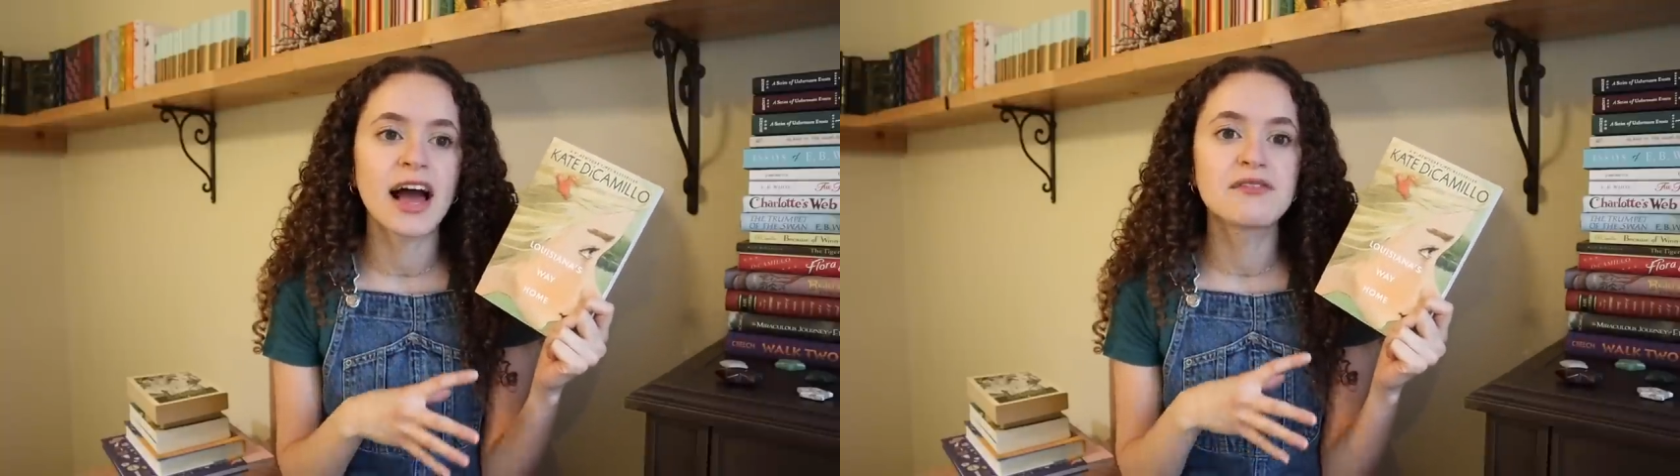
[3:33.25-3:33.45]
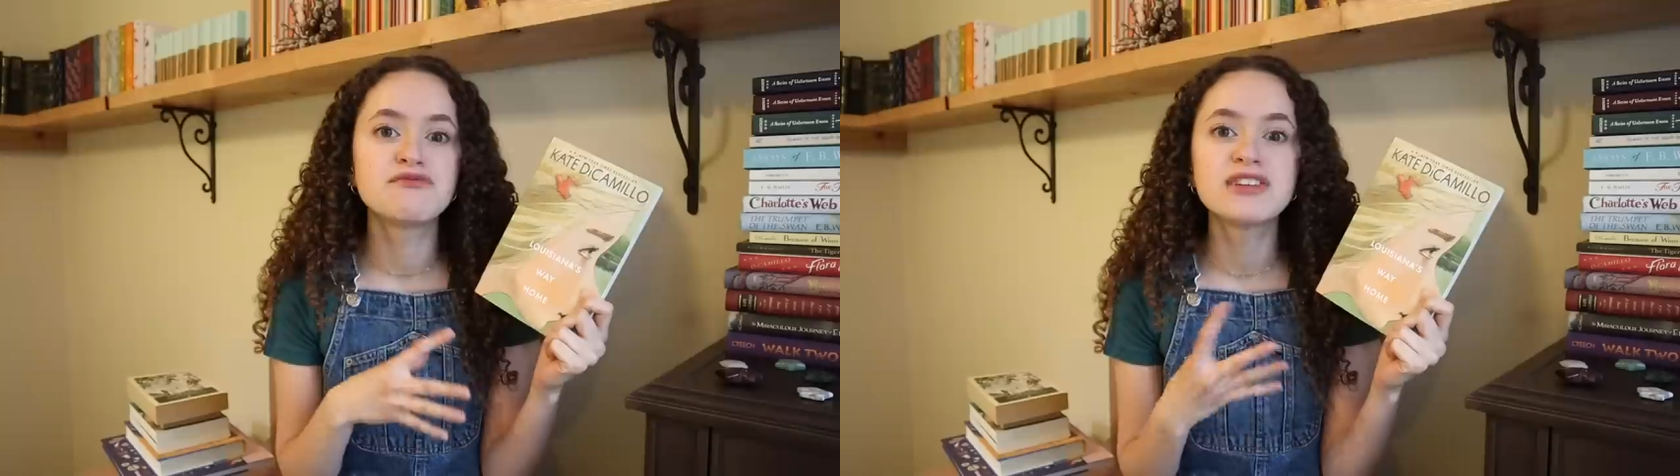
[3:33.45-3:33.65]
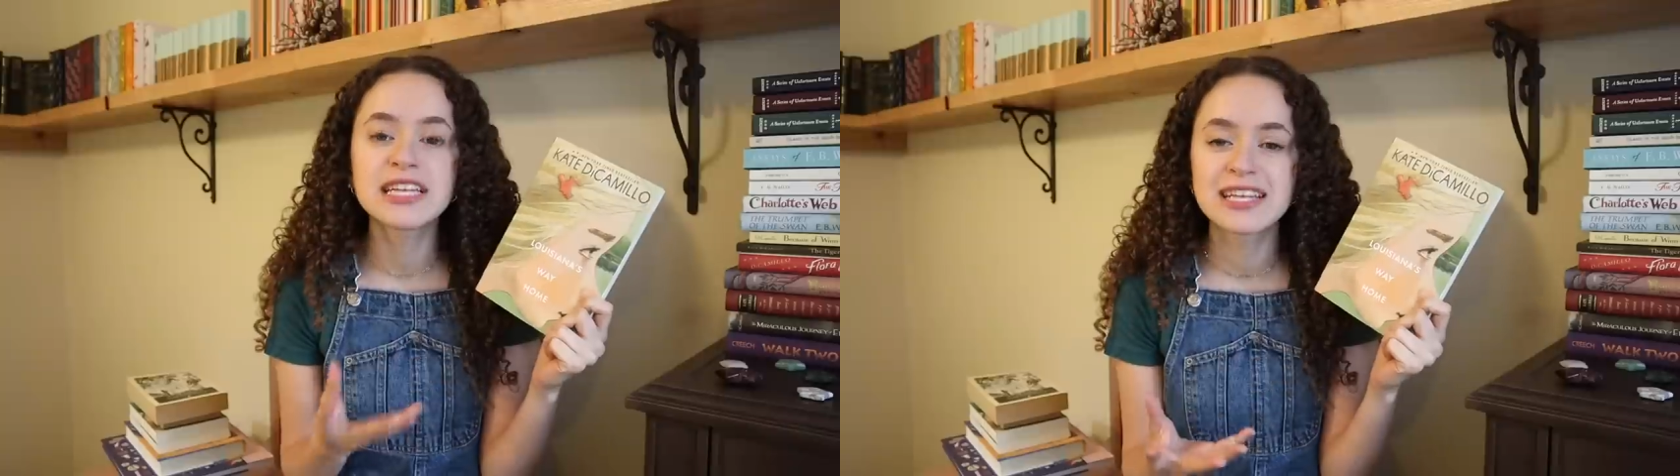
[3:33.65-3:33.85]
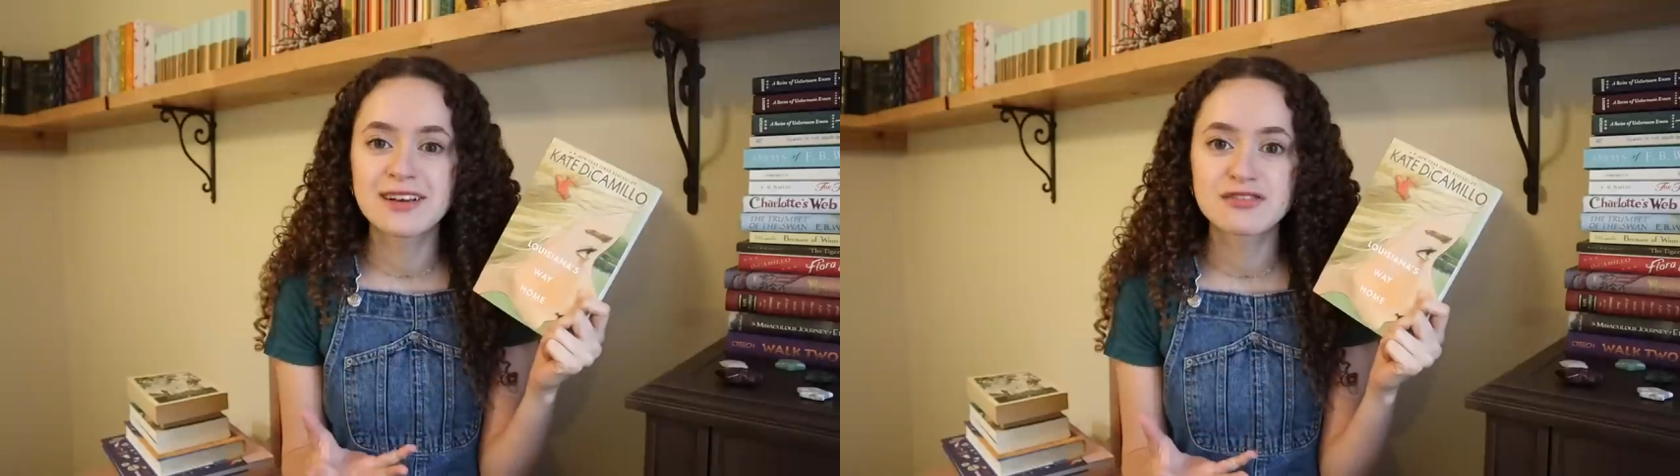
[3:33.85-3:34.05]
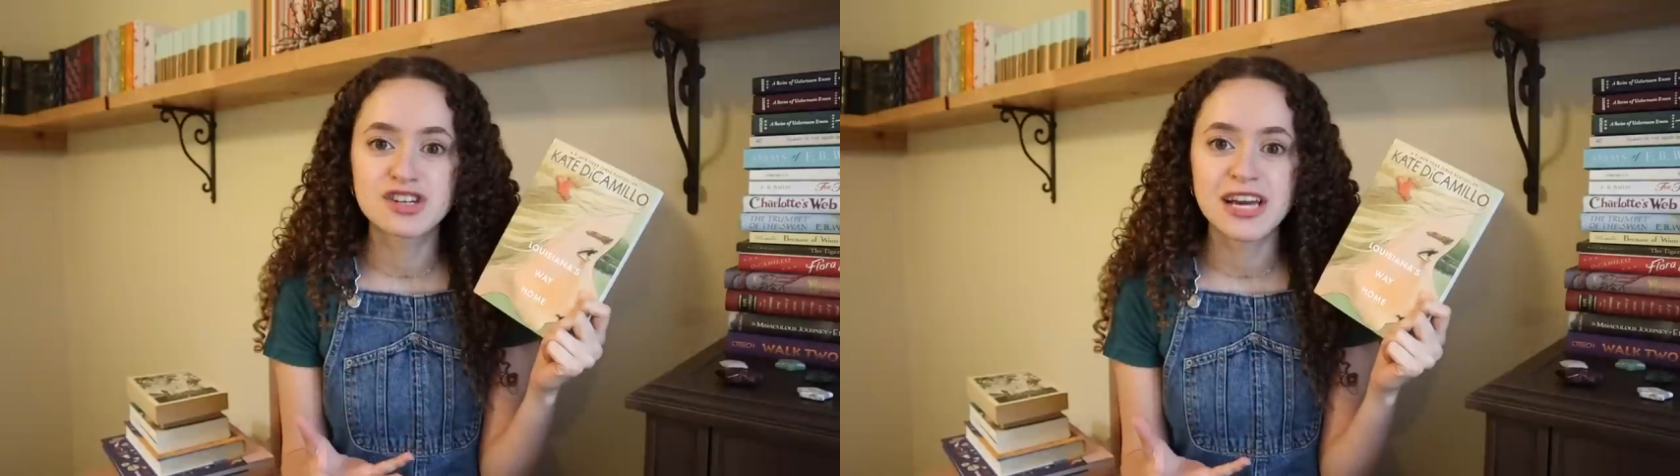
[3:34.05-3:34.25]
I really
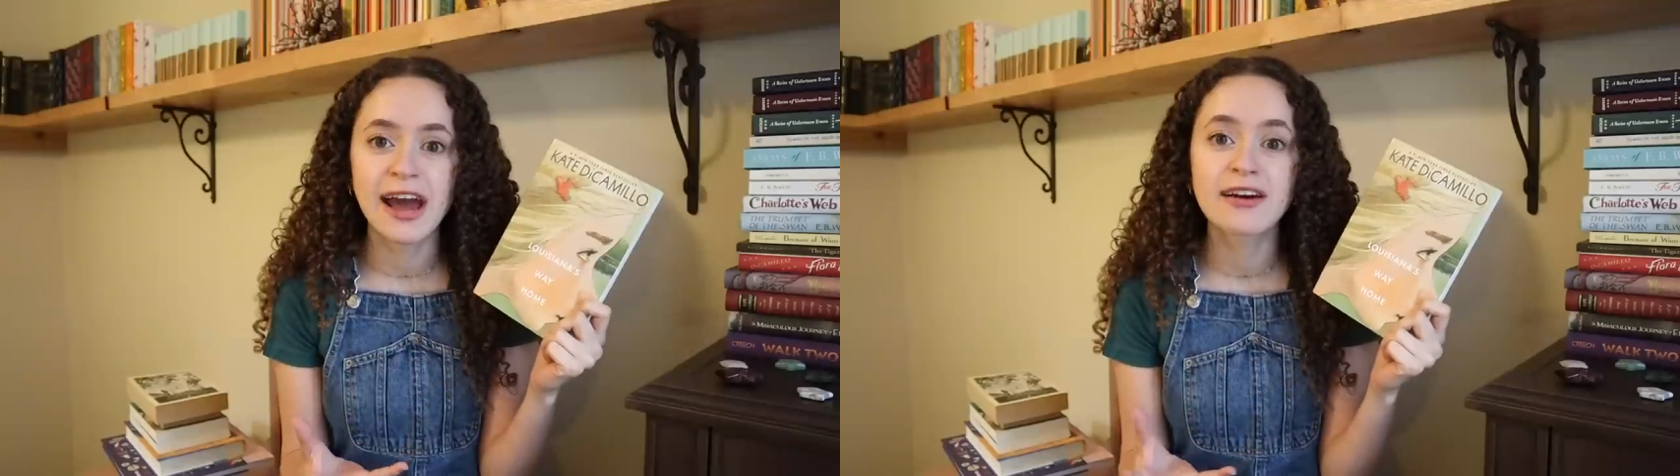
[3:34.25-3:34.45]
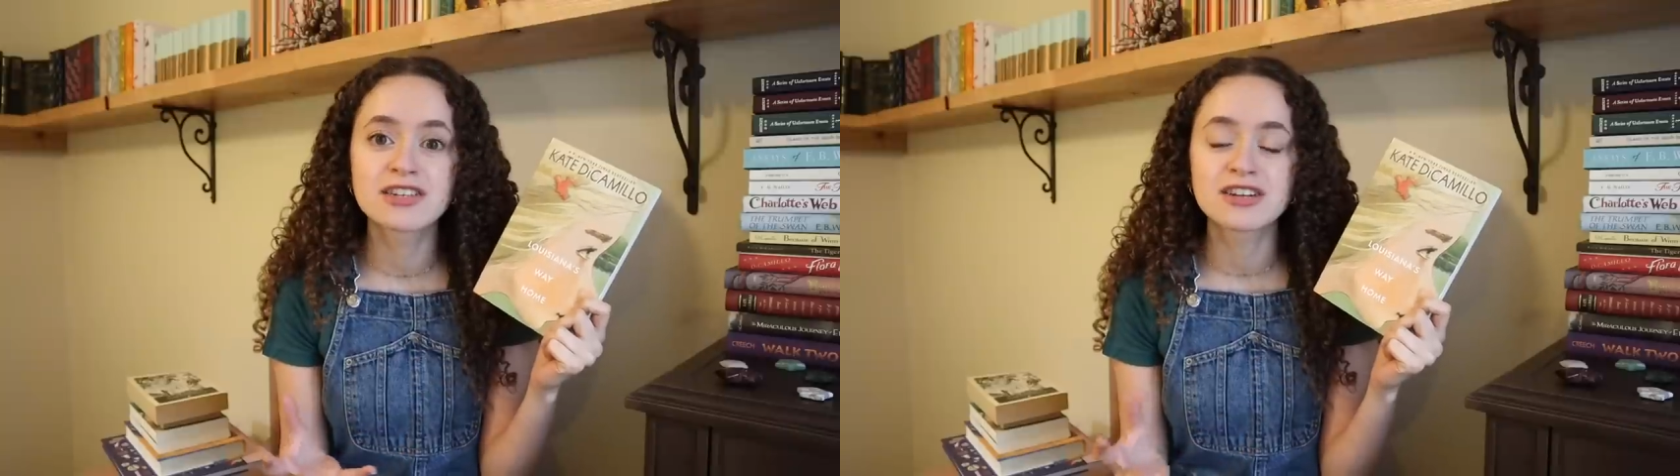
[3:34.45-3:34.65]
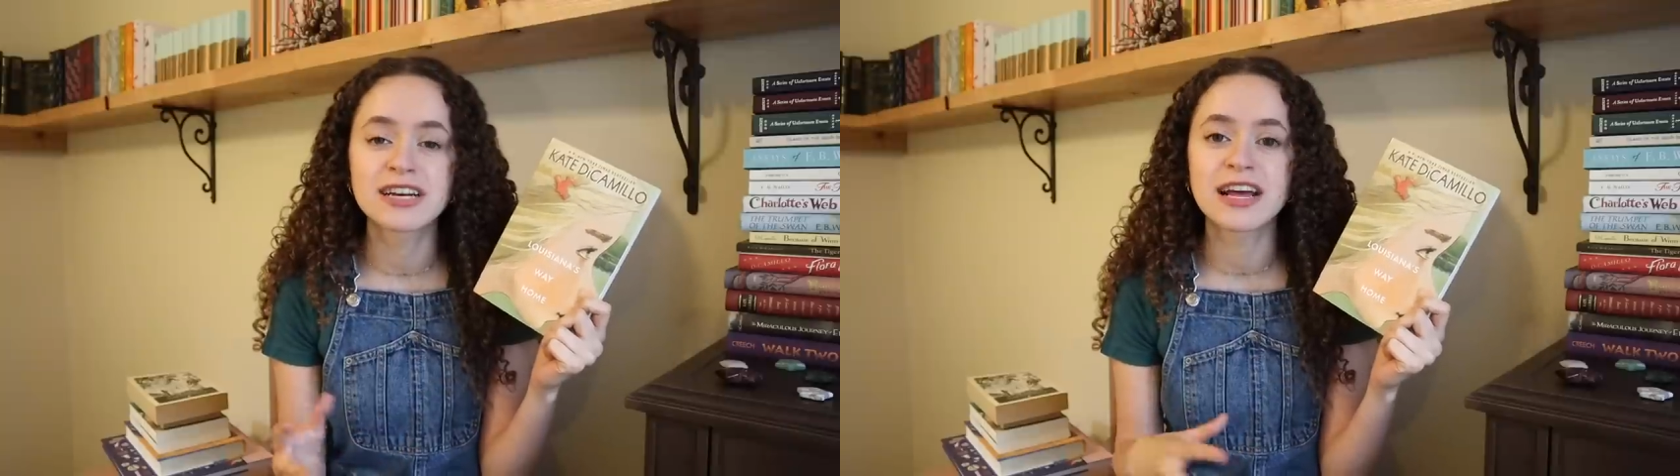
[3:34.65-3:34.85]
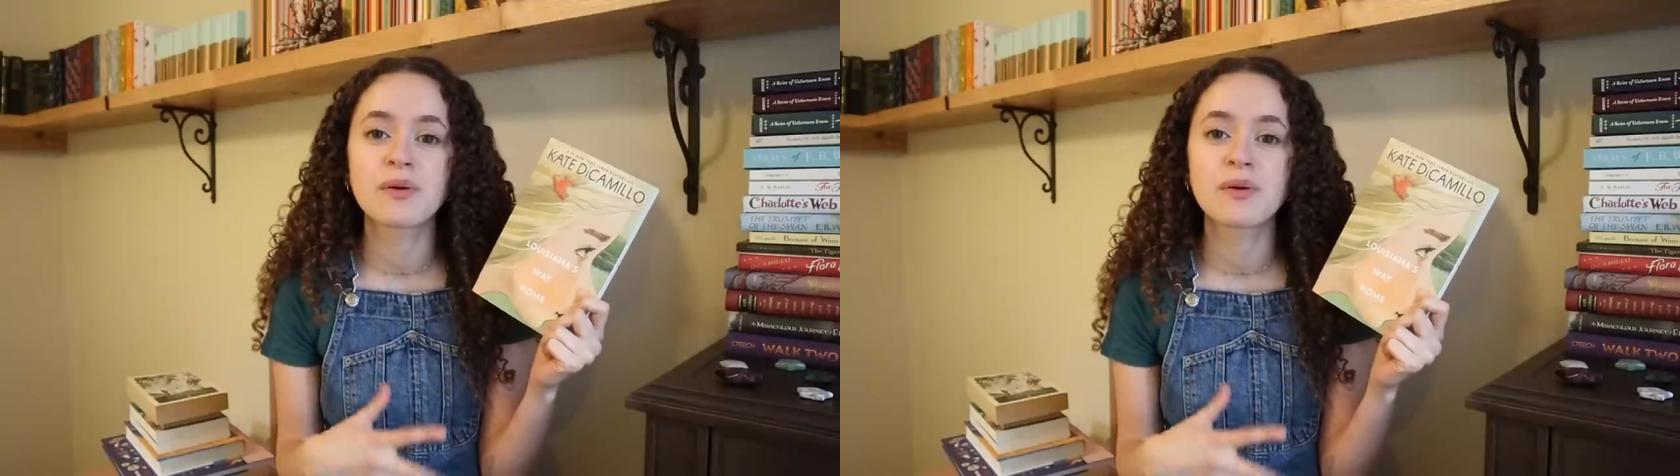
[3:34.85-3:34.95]
loved her character and